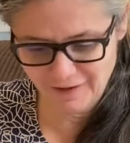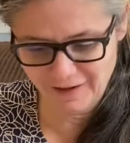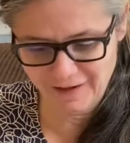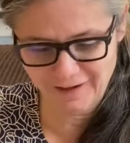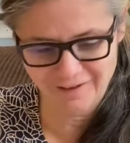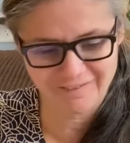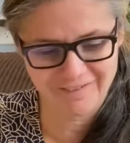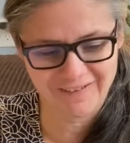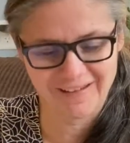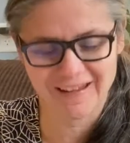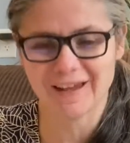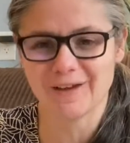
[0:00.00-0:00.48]

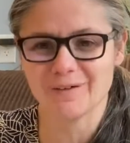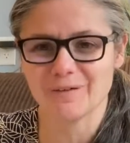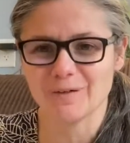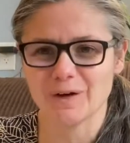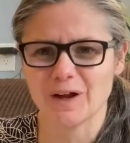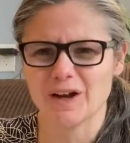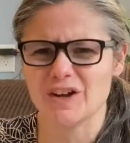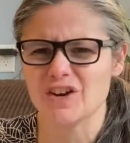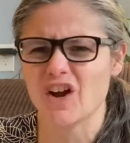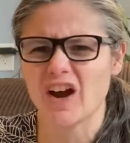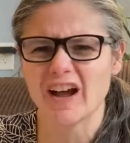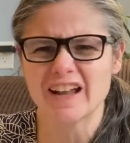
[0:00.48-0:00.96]
forget
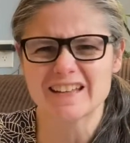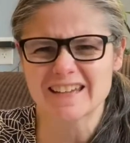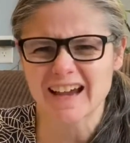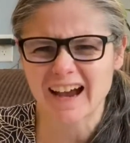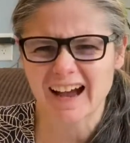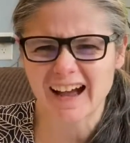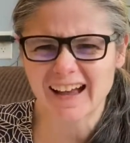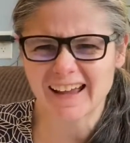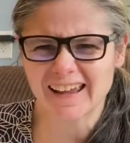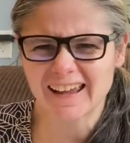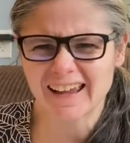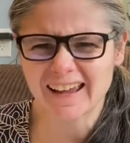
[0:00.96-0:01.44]
what, a knot
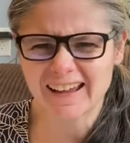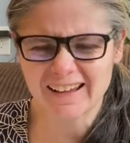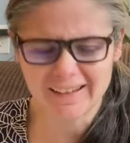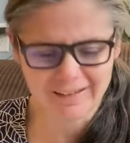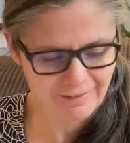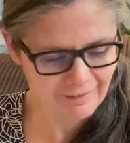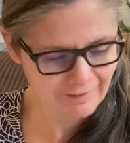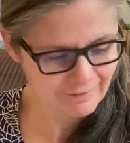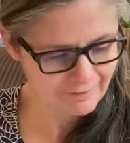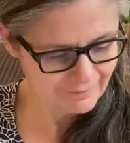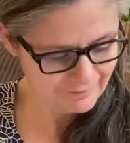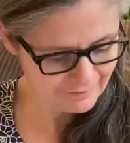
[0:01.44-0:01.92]
tying
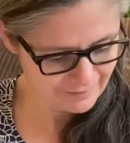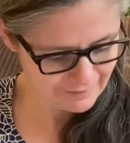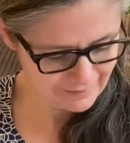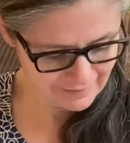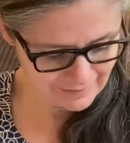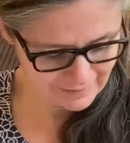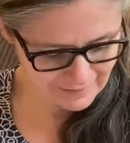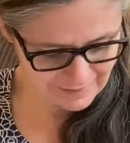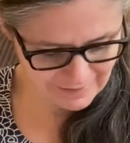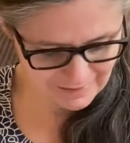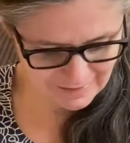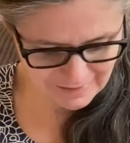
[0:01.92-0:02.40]

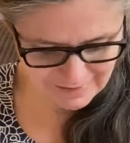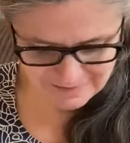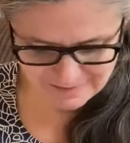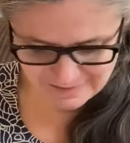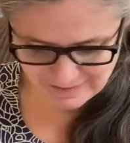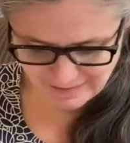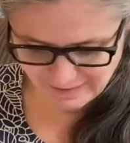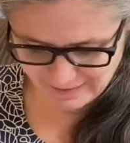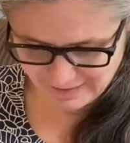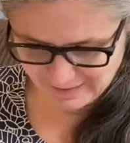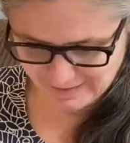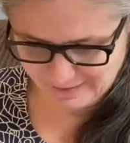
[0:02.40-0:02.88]
in his,
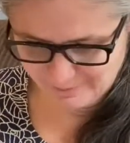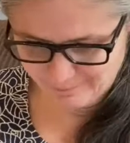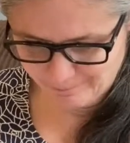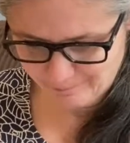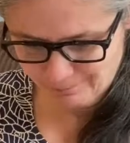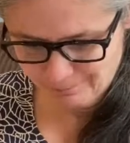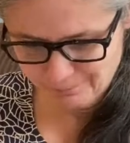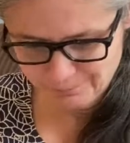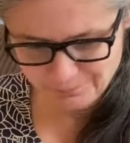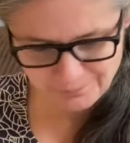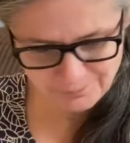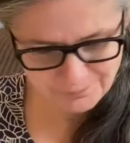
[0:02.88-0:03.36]
um,
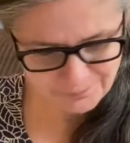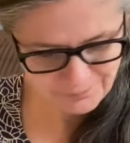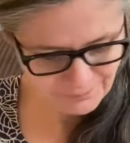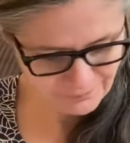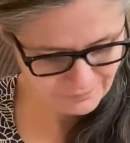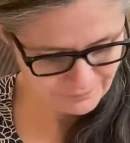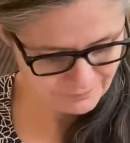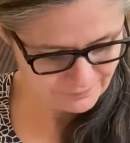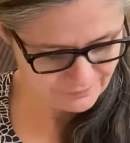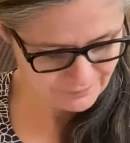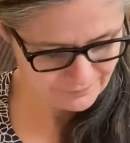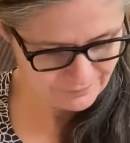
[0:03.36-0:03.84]

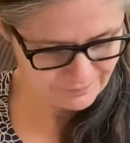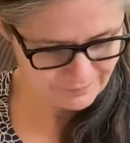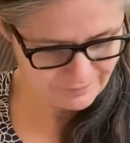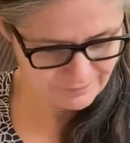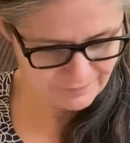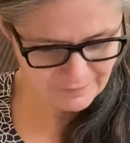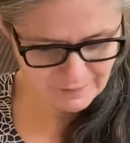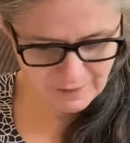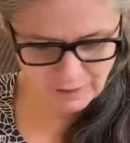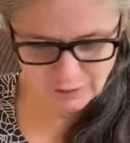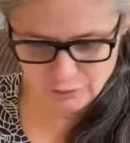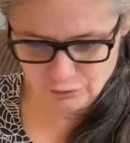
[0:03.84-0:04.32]

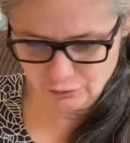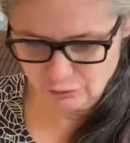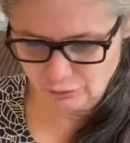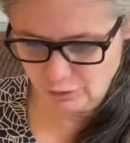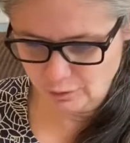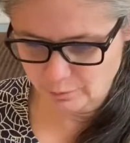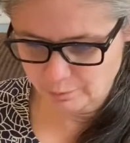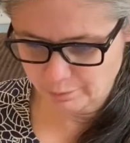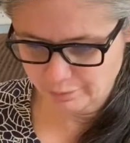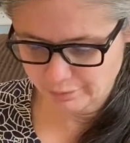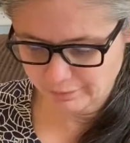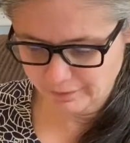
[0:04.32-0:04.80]
a
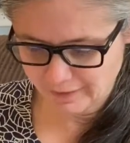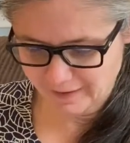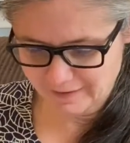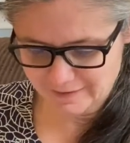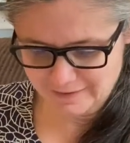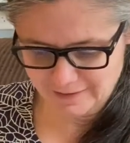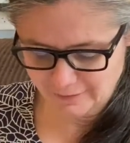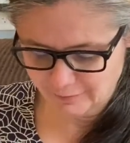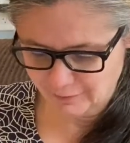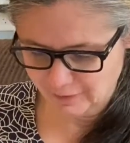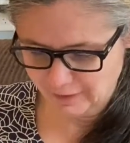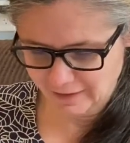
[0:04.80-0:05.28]
troop
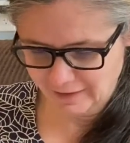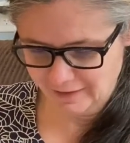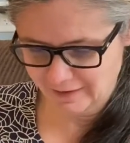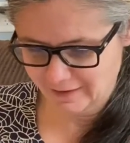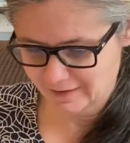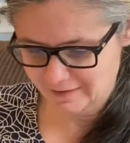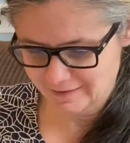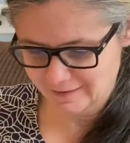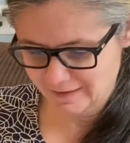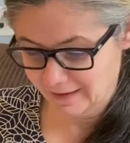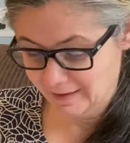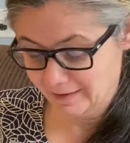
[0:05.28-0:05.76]
activity he
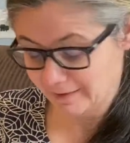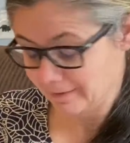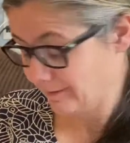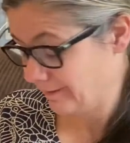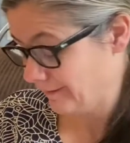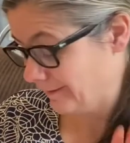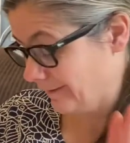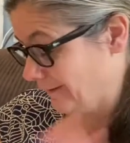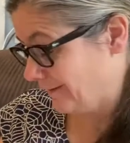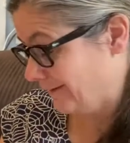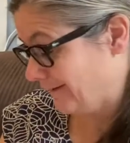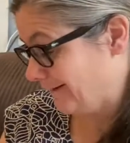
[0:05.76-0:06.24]
had done.
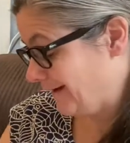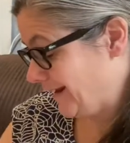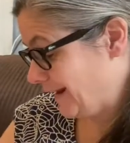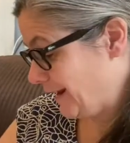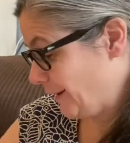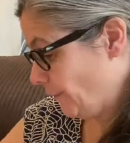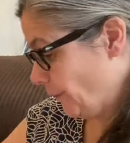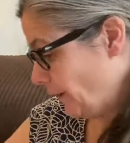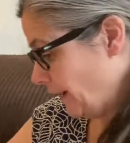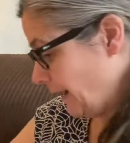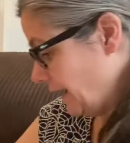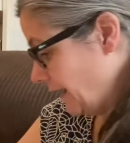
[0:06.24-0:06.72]

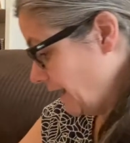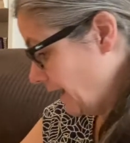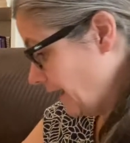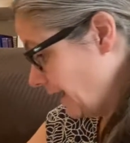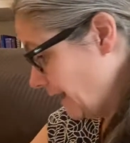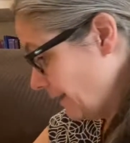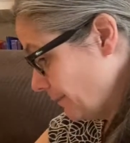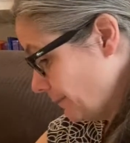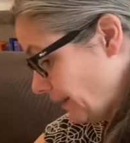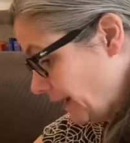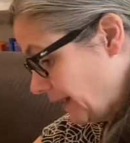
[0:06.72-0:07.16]
Anyway, and my